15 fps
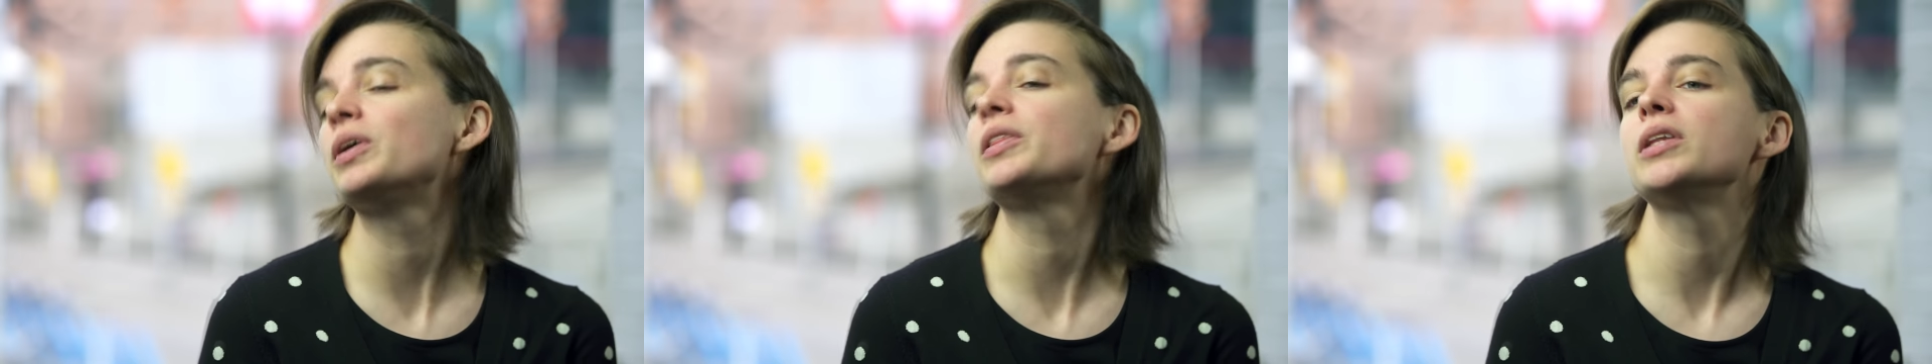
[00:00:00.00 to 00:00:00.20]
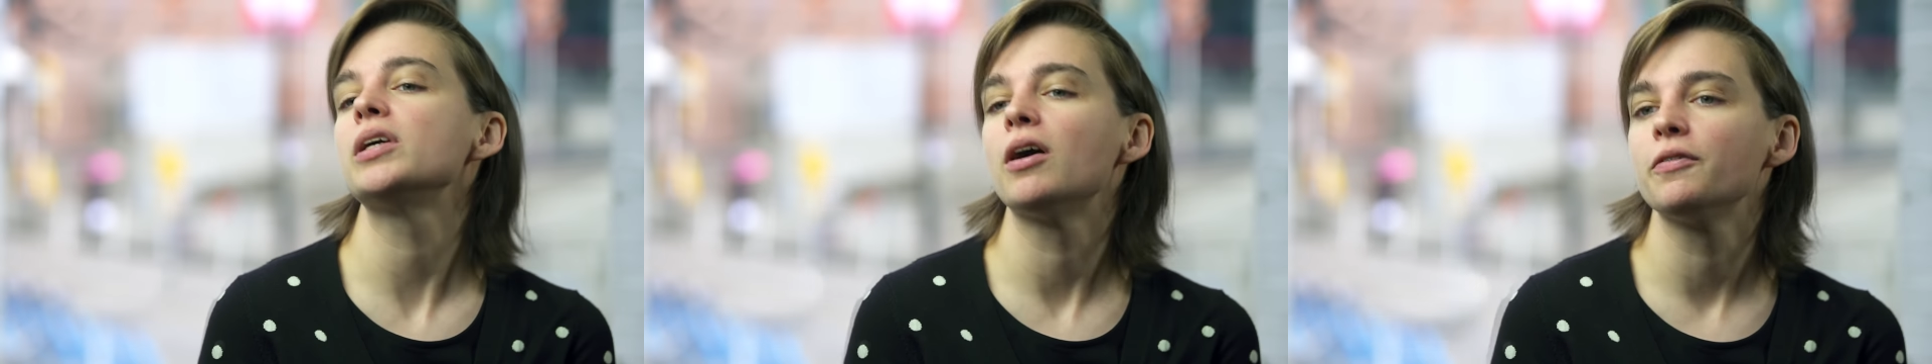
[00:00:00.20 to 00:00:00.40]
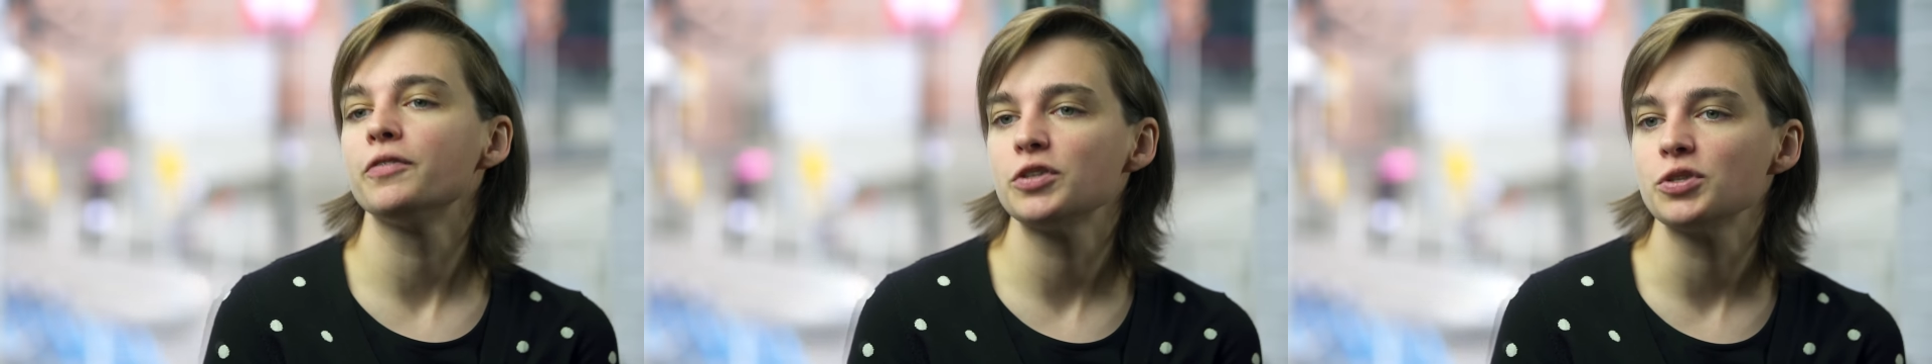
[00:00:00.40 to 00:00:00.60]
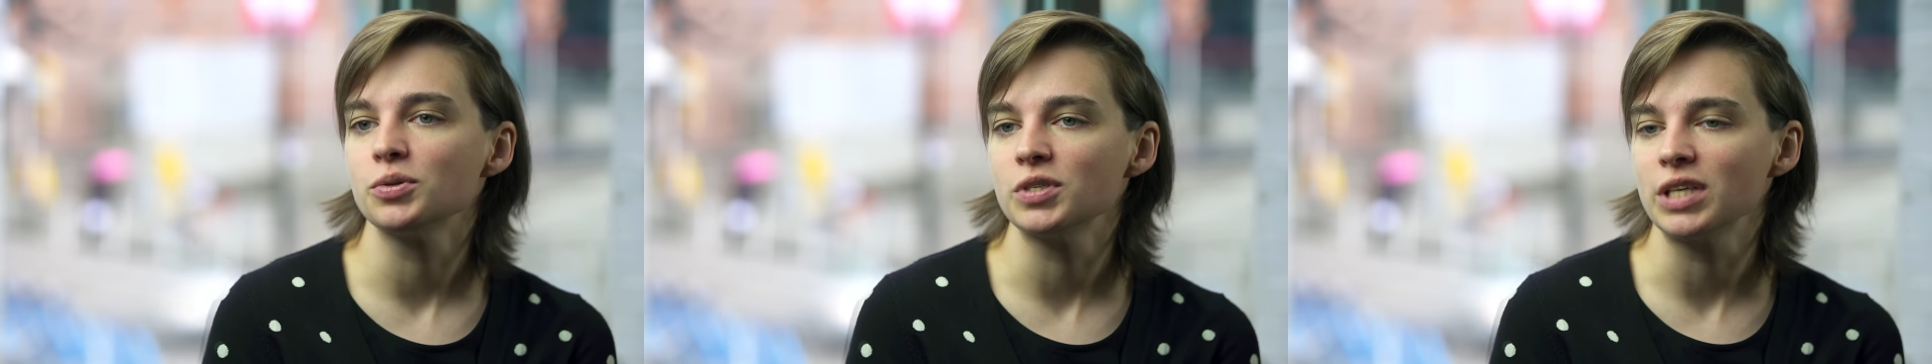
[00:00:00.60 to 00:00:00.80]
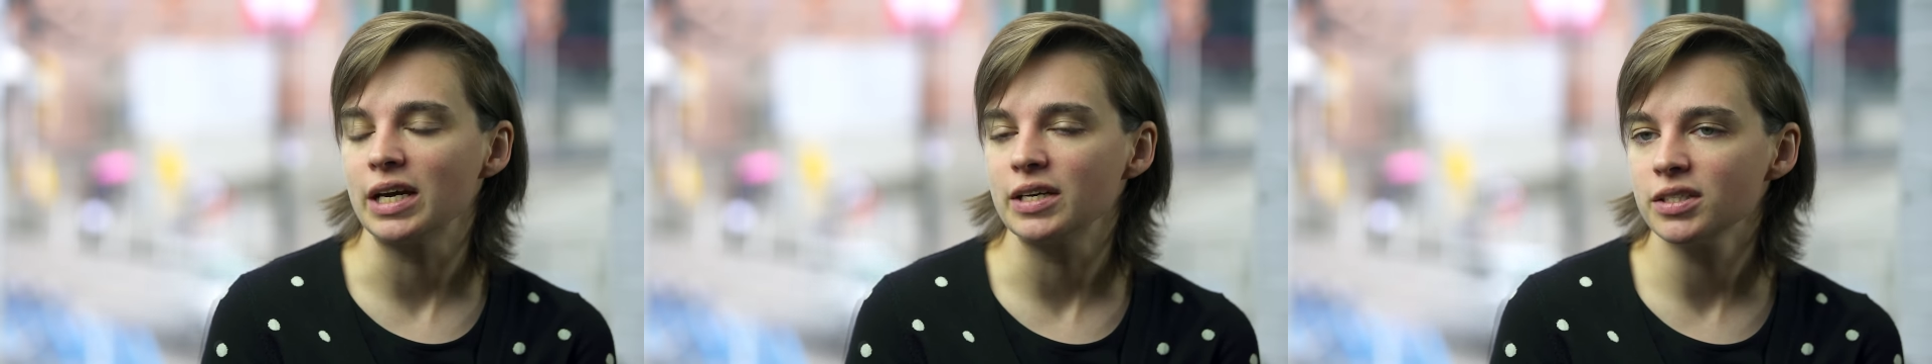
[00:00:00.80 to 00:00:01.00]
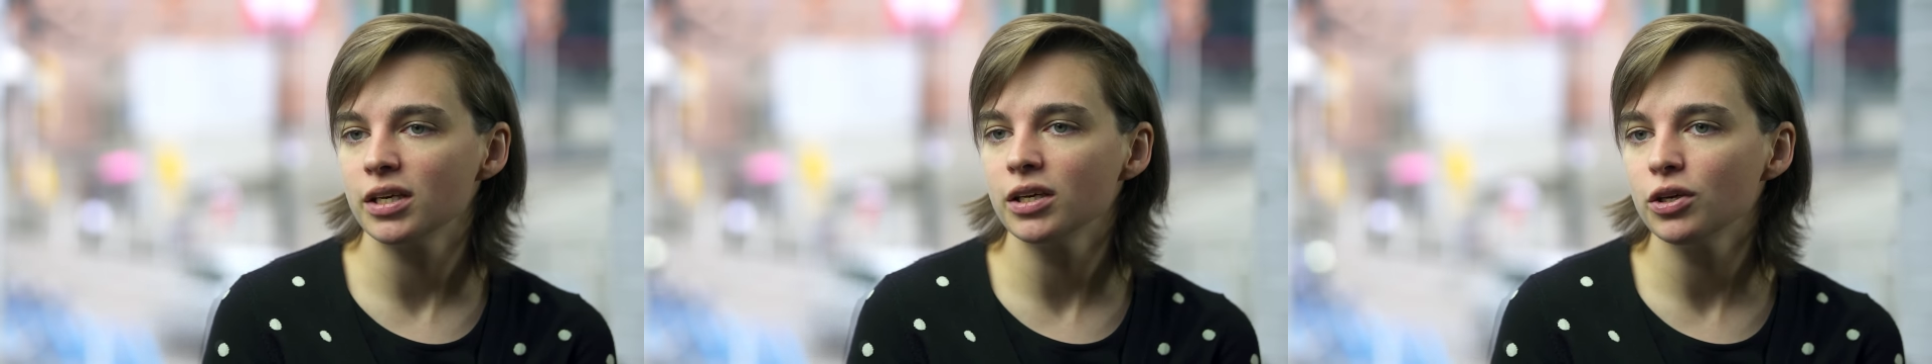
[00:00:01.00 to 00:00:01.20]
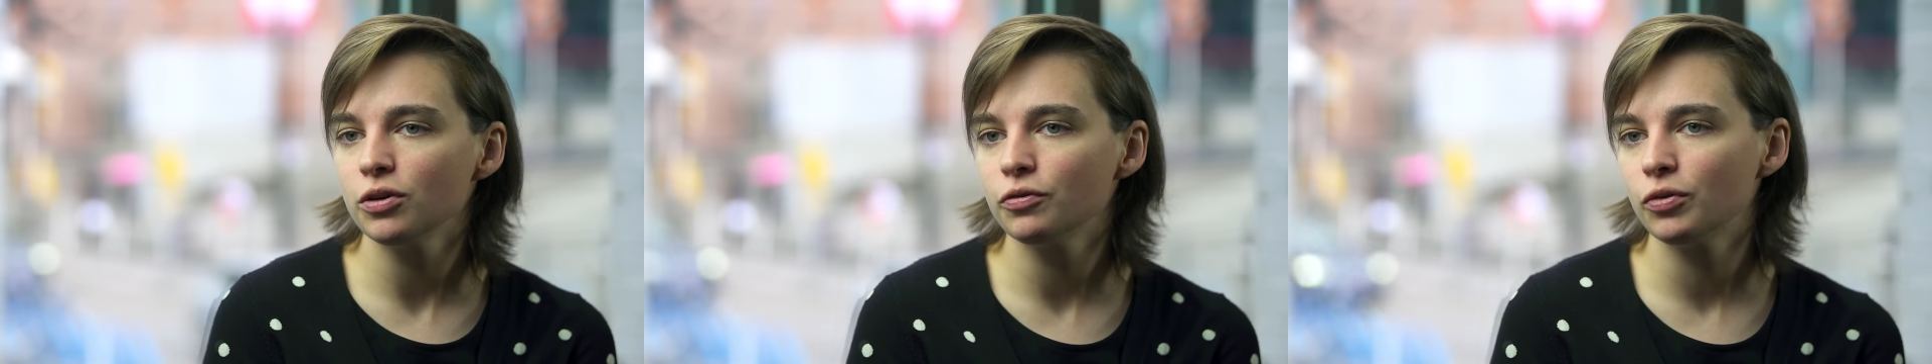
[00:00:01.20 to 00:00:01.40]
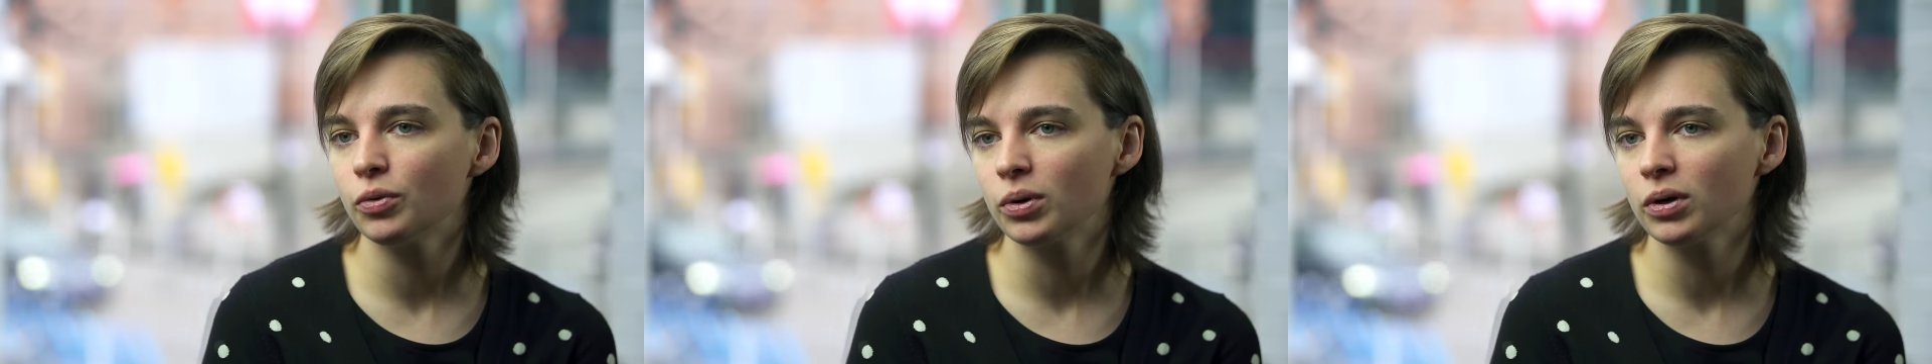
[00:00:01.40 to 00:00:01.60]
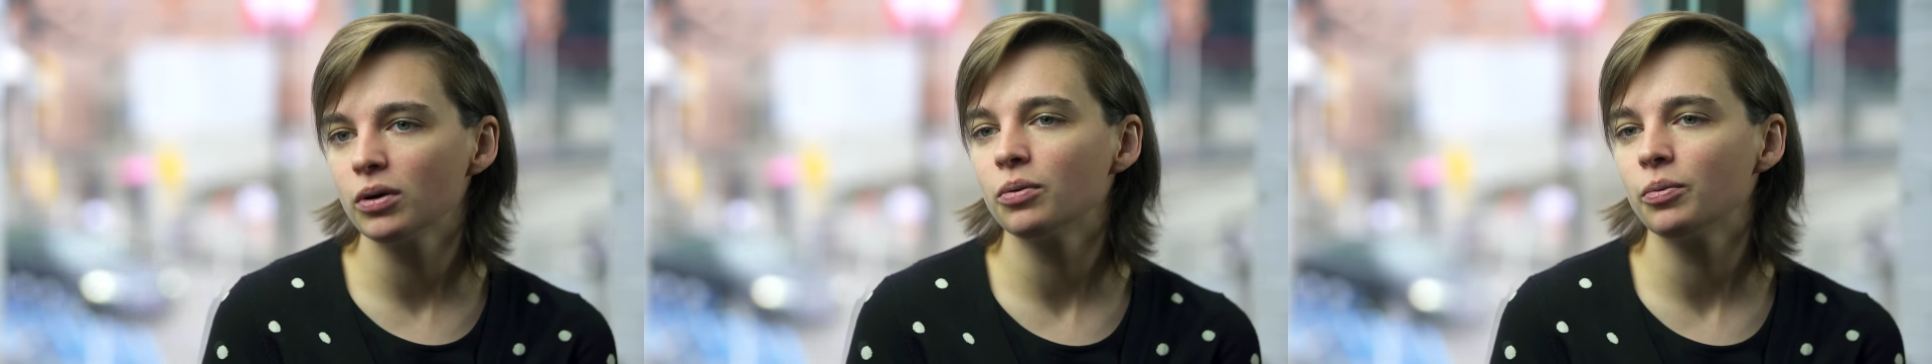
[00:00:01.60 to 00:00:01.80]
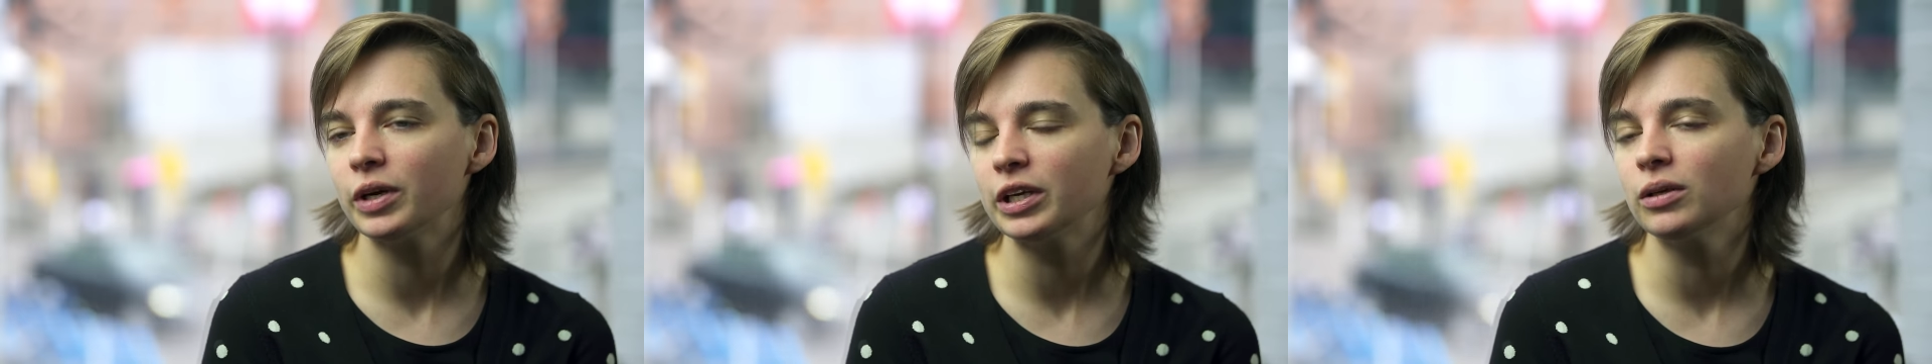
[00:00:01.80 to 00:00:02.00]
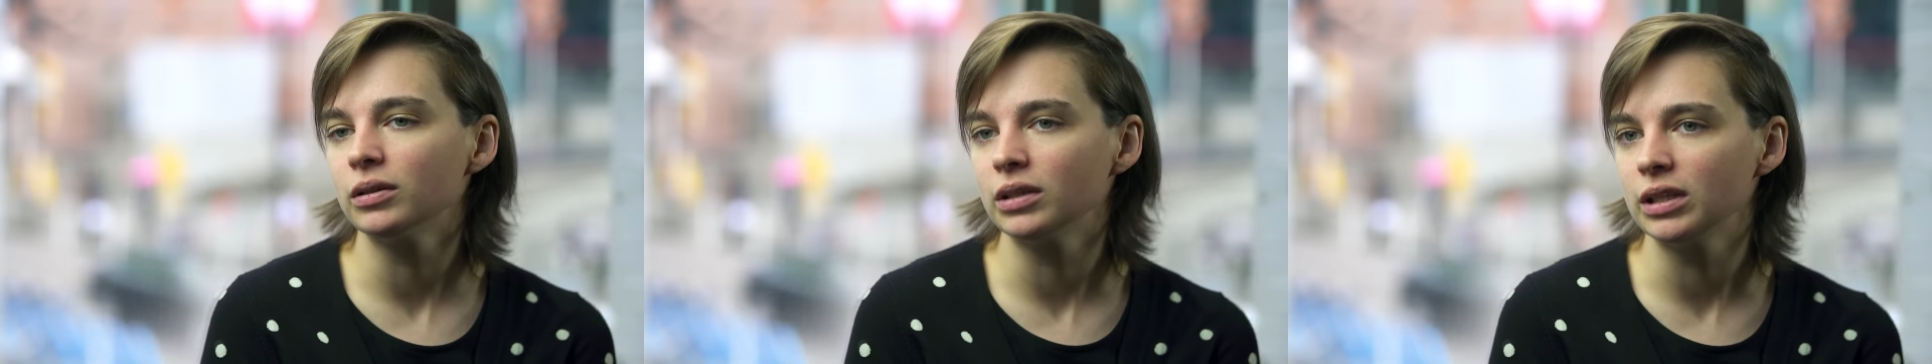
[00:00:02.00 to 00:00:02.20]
what the officer is asking you for or what you're